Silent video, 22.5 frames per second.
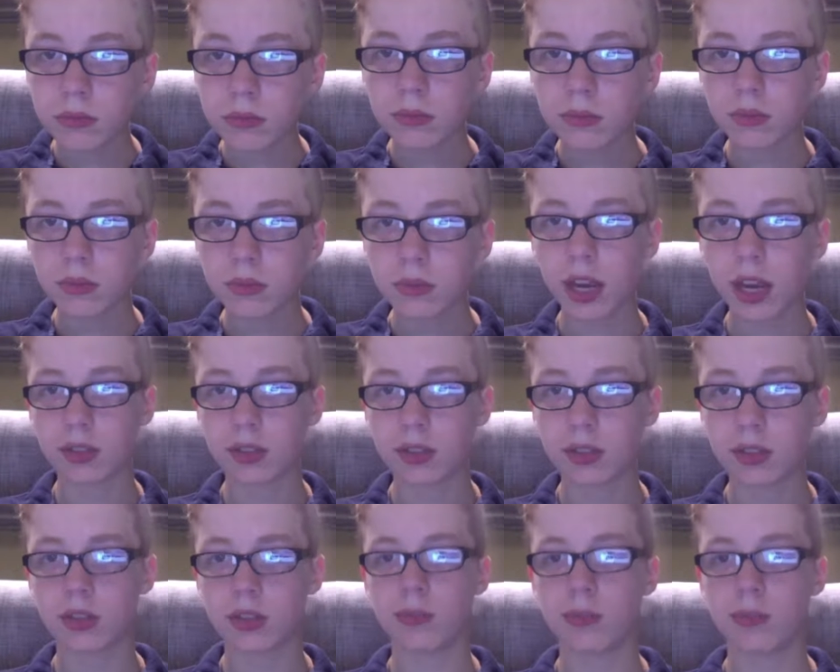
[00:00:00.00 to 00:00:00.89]
X was
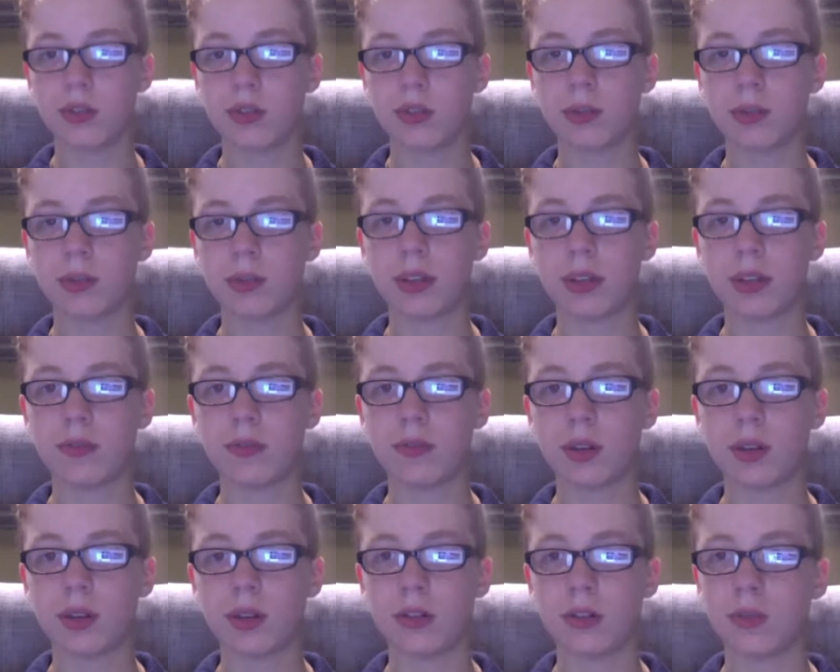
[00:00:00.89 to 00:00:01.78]
the most expensive
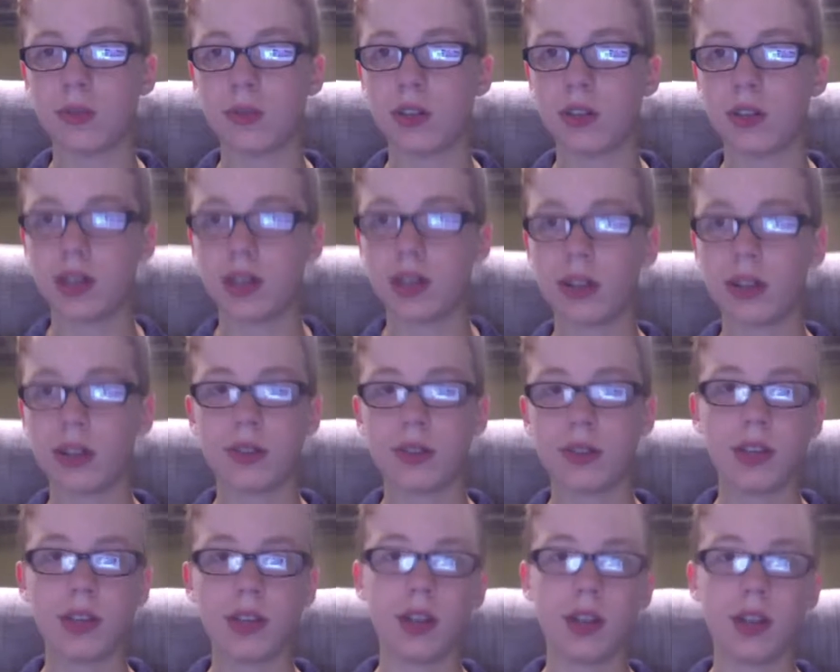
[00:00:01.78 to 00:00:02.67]
coaster project. I'll
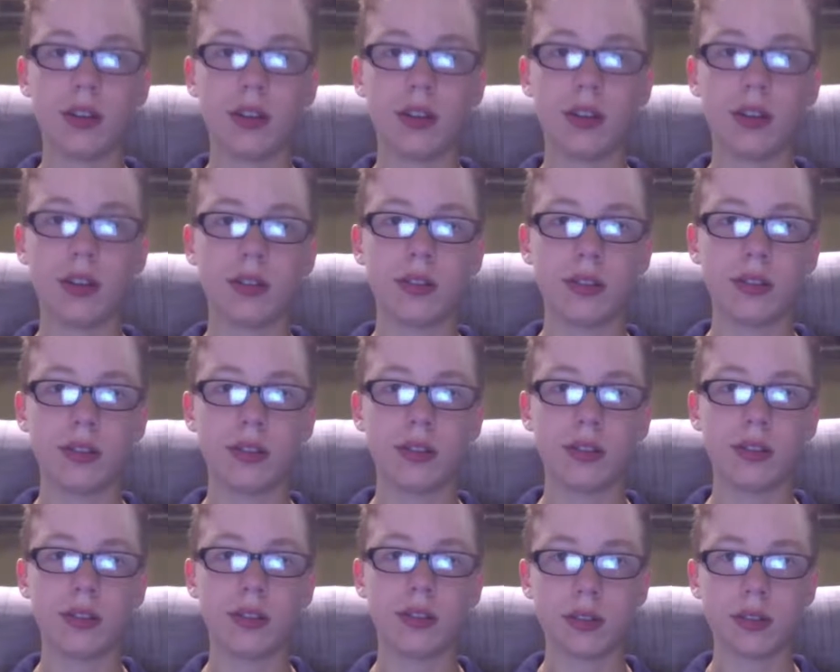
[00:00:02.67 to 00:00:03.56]
see
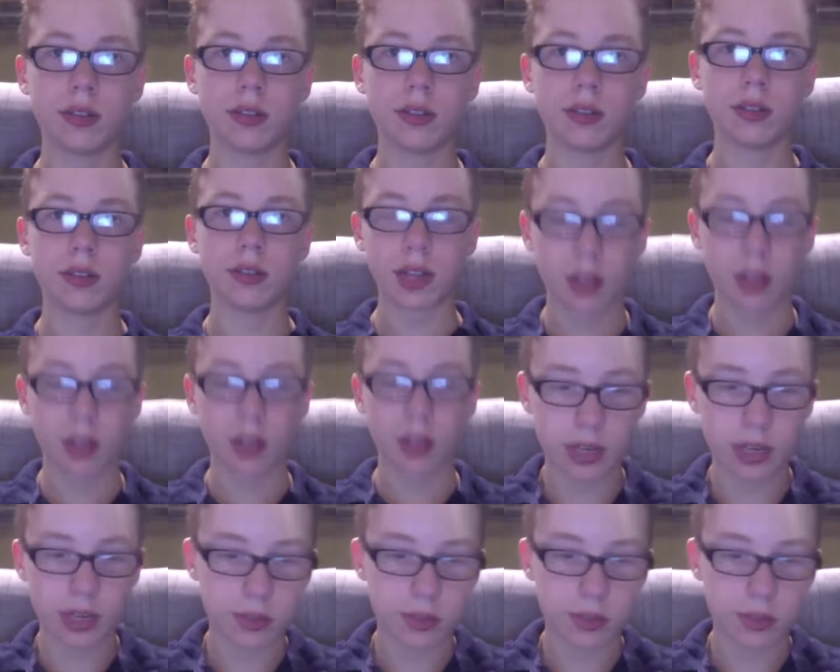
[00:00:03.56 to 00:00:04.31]
how much